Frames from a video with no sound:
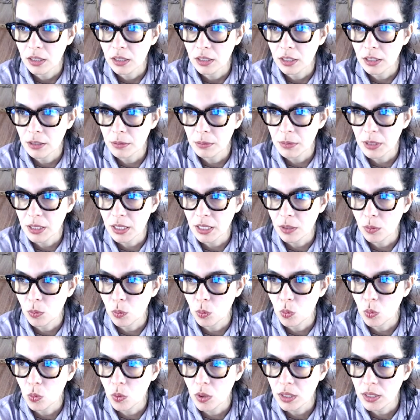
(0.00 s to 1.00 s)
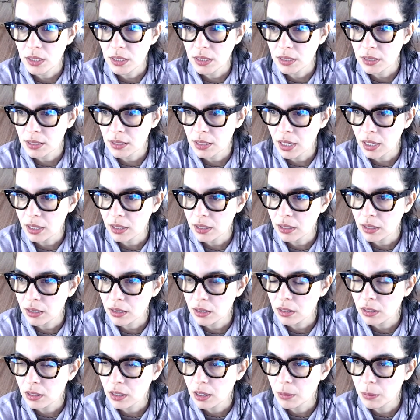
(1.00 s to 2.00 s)
Give me one
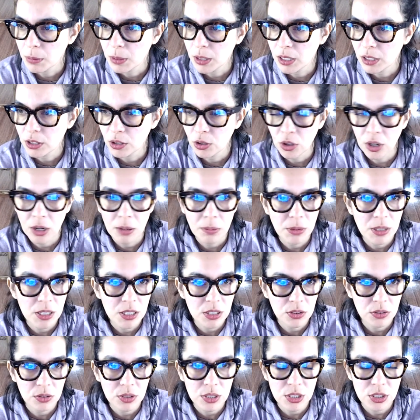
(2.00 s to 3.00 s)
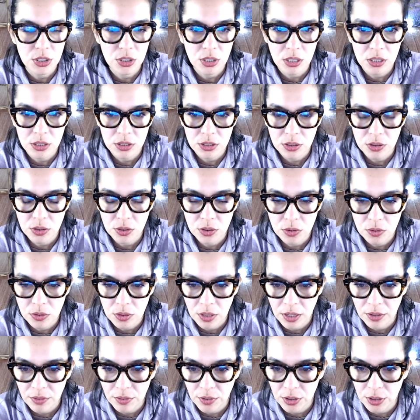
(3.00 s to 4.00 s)
second. I'm going to crop the screenshot so you don't
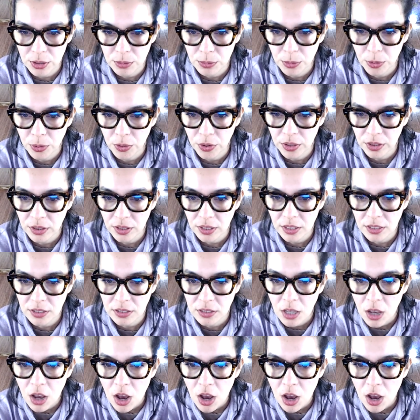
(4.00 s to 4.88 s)
have all the boring things.